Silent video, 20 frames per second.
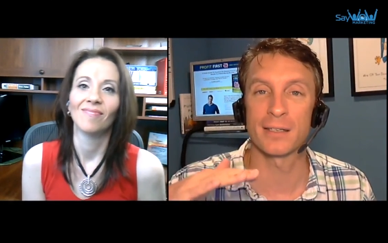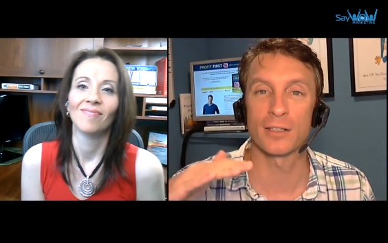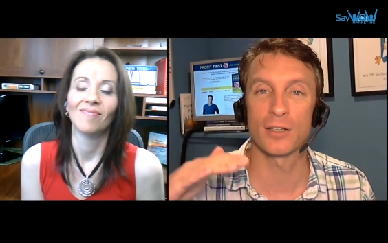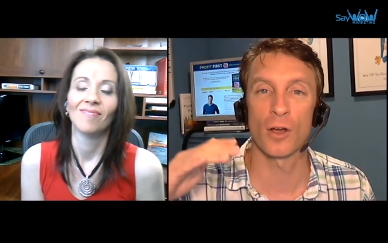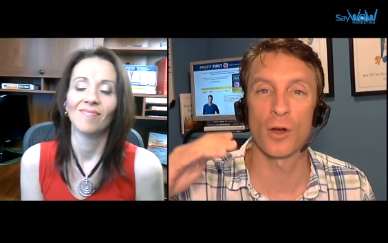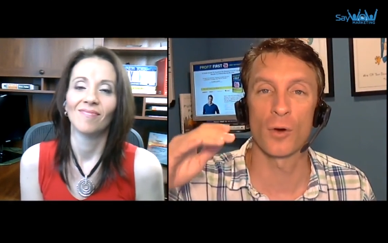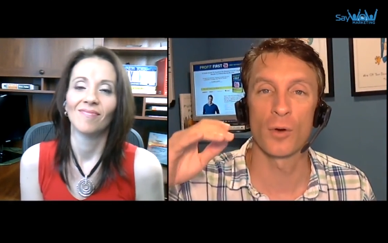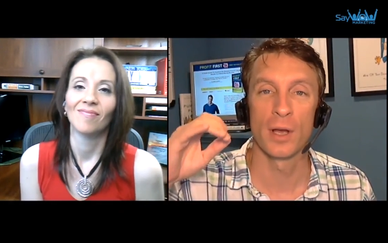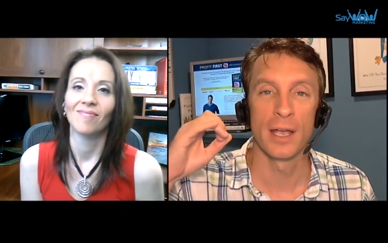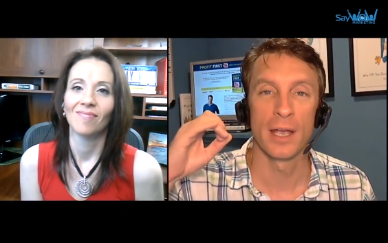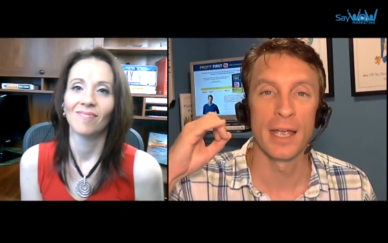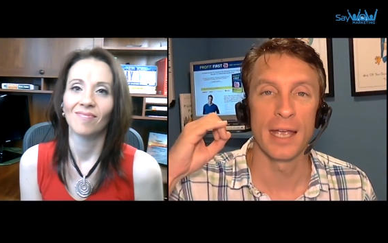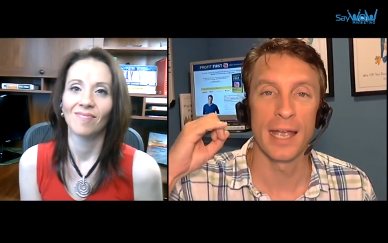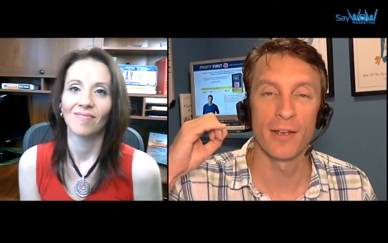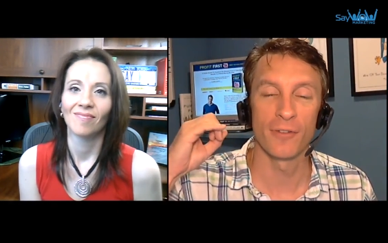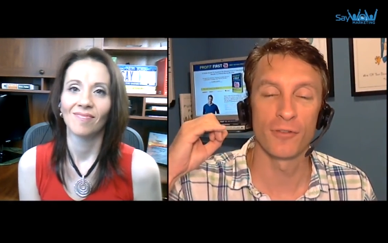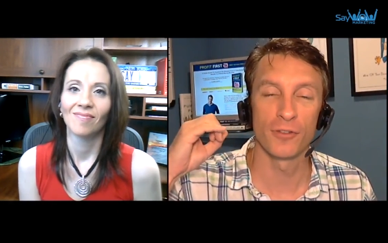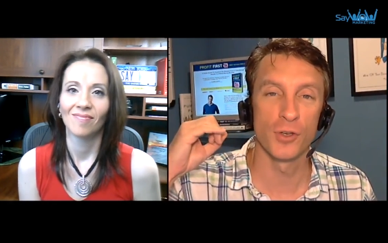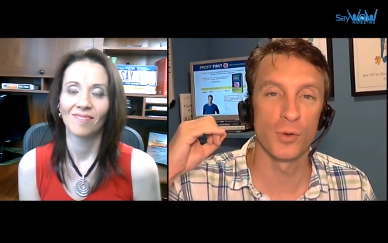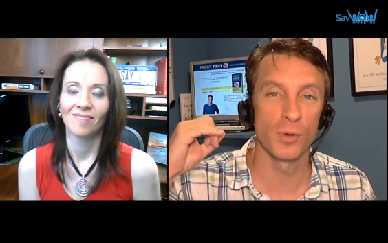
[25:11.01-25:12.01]
Speaker 1: So
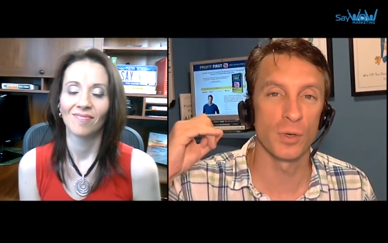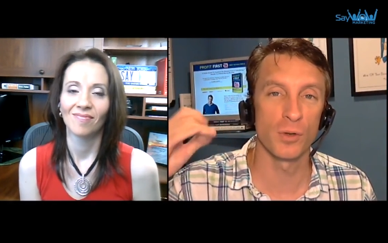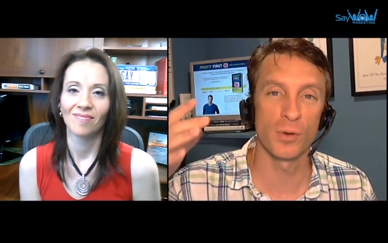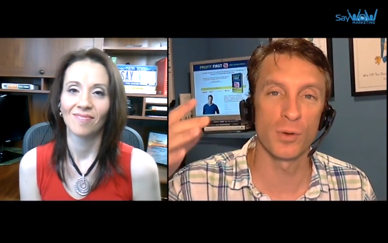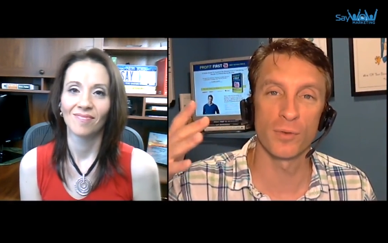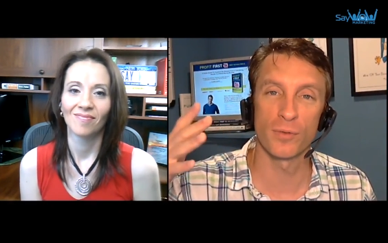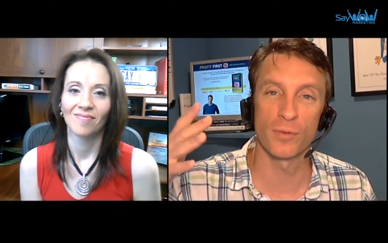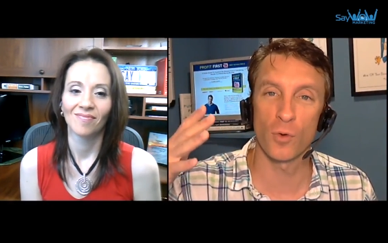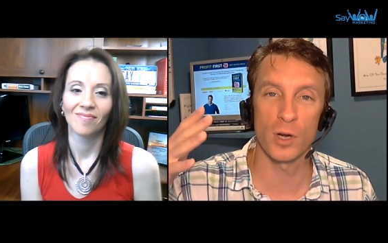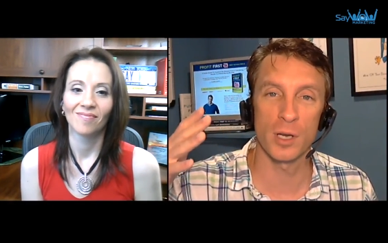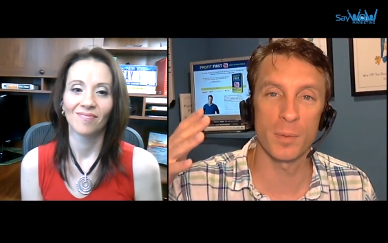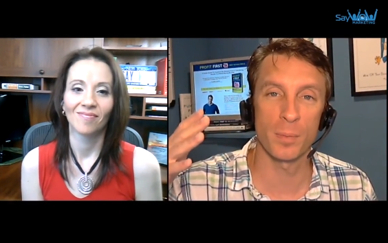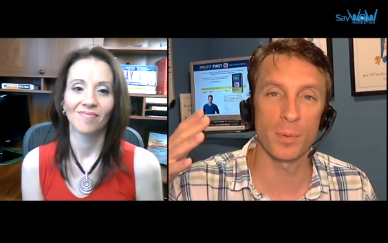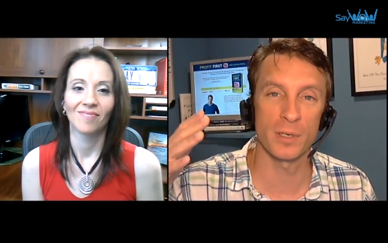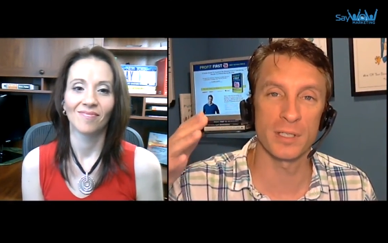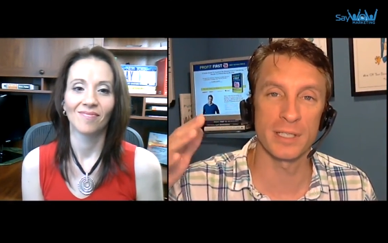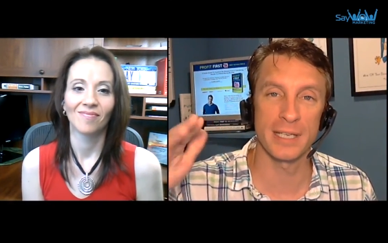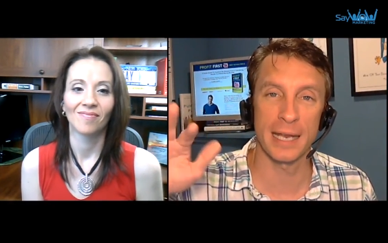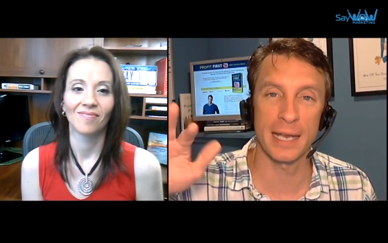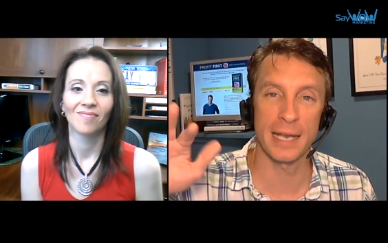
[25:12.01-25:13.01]
if you were doing
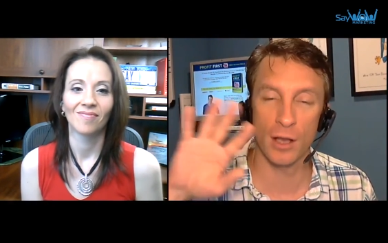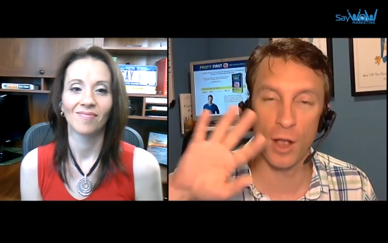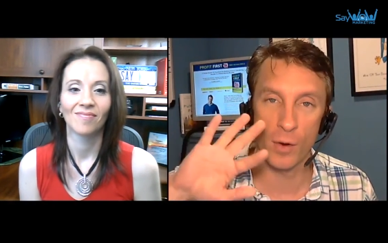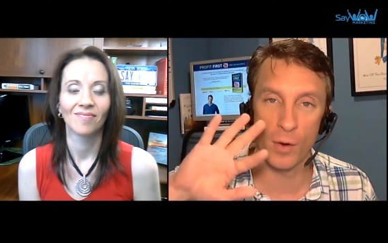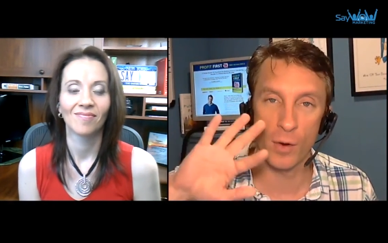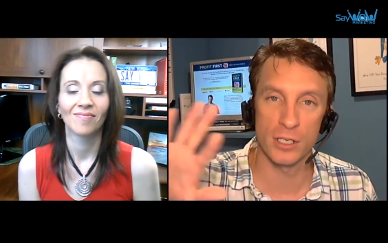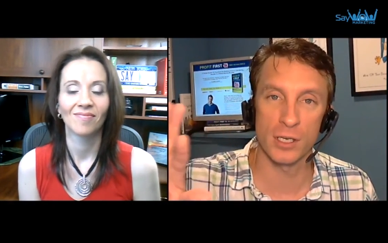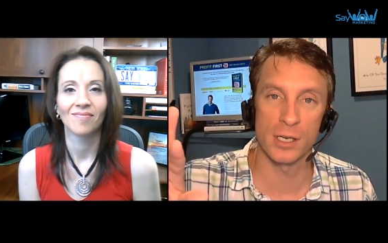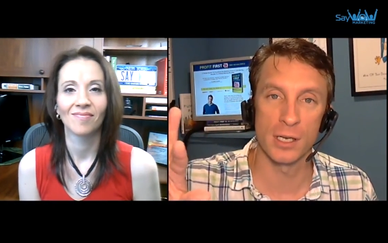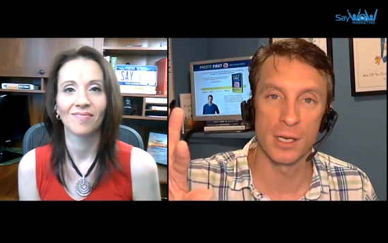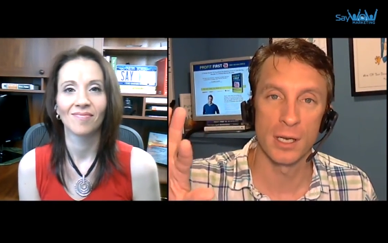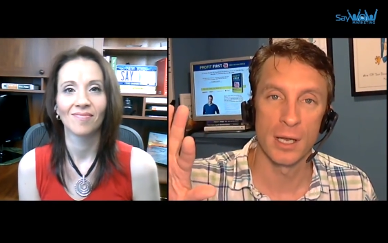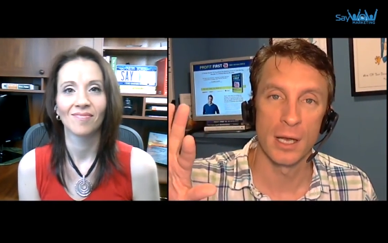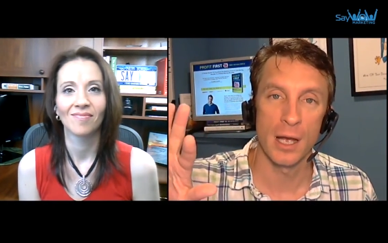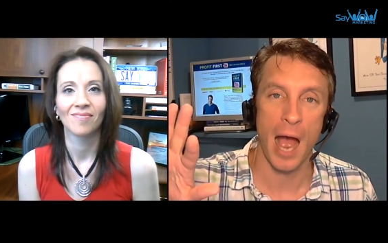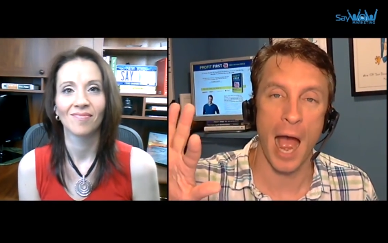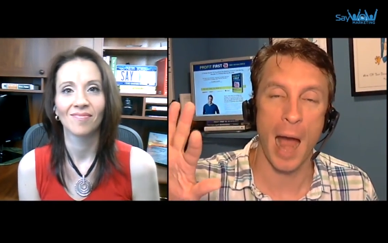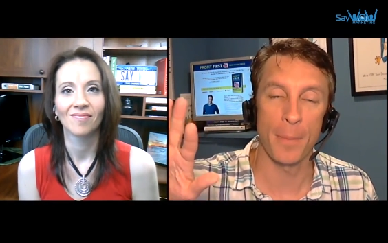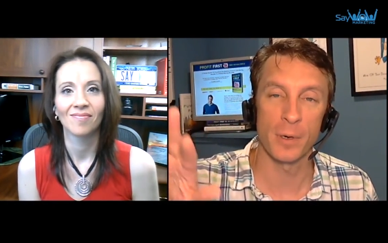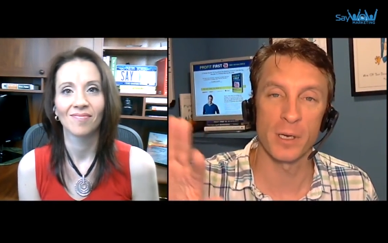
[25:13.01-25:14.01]
40% going to
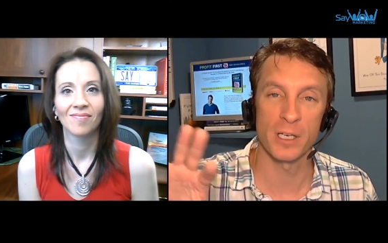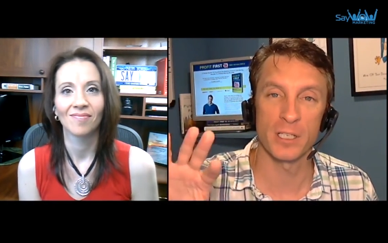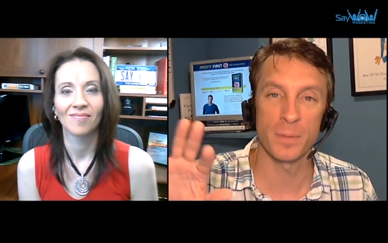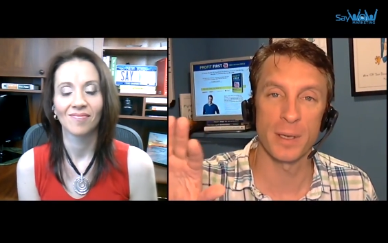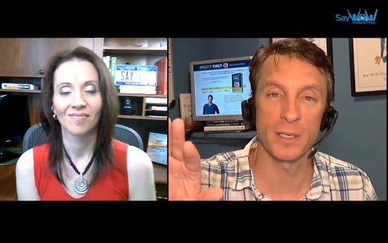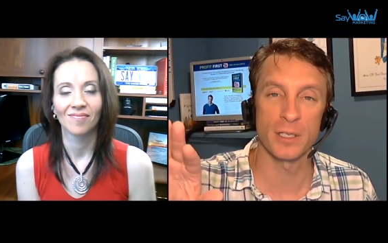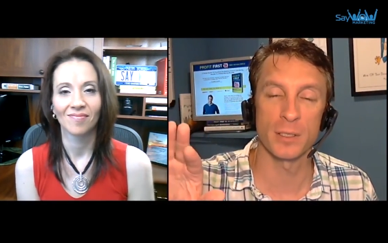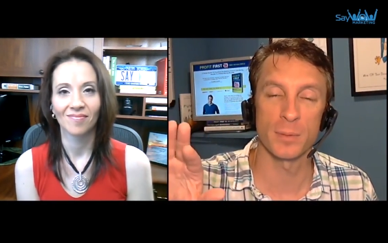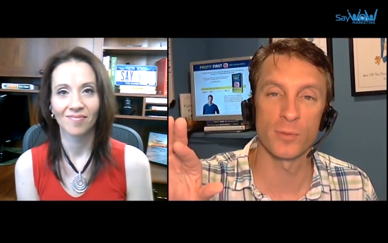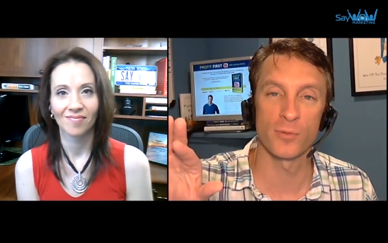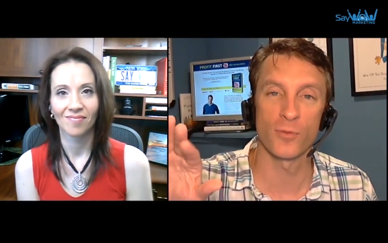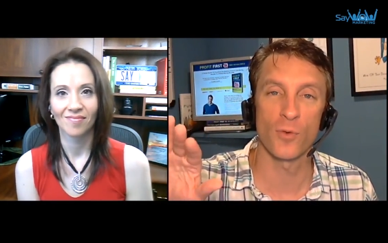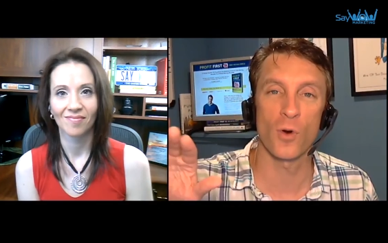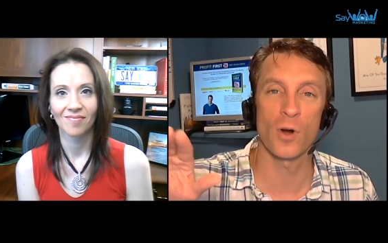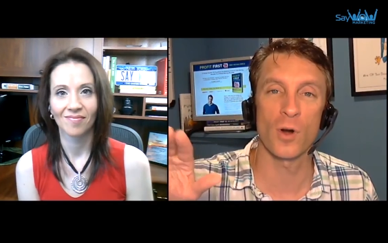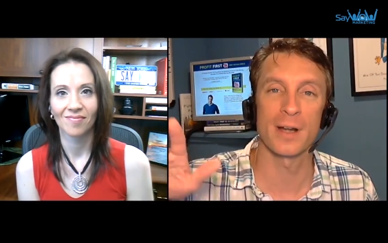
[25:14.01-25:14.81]
operating expenses before,